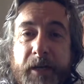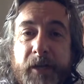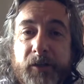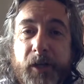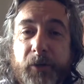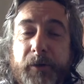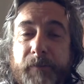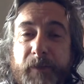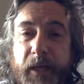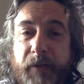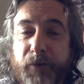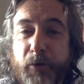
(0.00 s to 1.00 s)
So
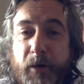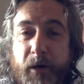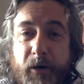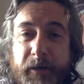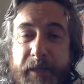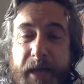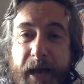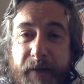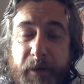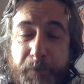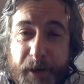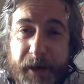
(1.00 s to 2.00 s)
if you are
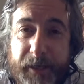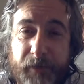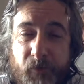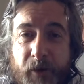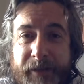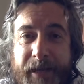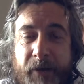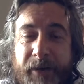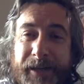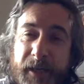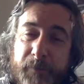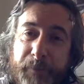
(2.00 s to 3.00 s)
having pain right now, it
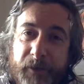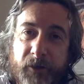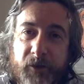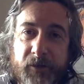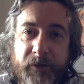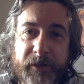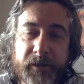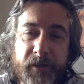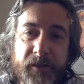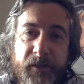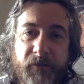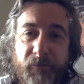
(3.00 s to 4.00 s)
is because there is a
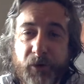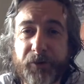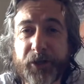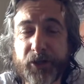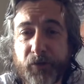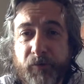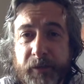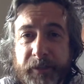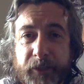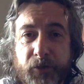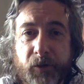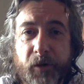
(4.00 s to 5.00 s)
self-worth issue running
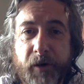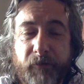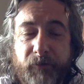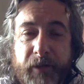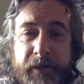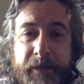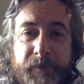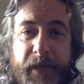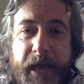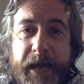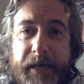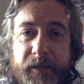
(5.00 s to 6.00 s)
in your life,
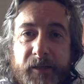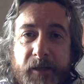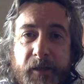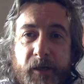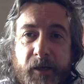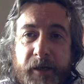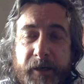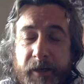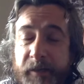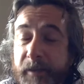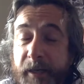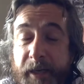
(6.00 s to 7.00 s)
and
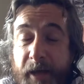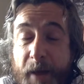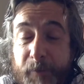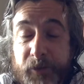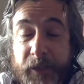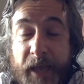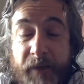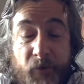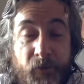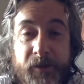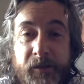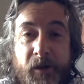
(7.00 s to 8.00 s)
it happens in
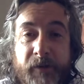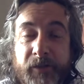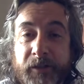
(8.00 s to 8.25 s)
everyone's lives.